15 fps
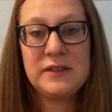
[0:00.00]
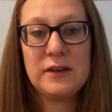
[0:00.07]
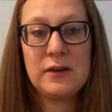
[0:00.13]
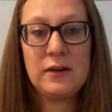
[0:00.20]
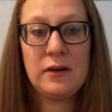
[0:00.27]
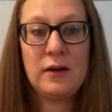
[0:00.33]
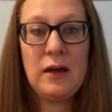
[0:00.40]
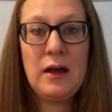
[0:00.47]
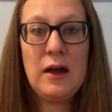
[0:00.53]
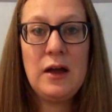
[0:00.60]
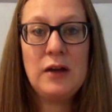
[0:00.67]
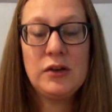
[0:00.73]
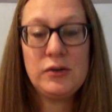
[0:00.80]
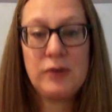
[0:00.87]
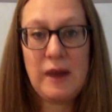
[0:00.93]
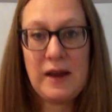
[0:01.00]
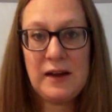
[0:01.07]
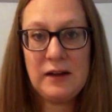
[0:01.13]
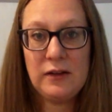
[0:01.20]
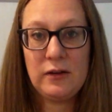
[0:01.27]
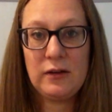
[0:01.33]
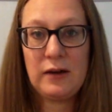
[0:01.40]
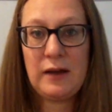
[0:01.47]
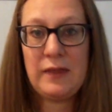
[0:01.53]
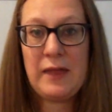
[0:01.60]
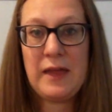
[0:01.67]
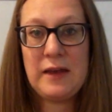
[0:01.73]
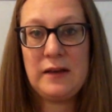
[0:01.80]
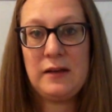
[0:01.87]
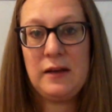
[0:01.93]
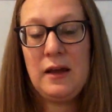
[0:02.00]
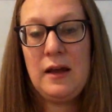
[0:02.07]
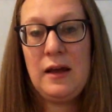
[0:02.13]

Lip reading: that are triangular, and then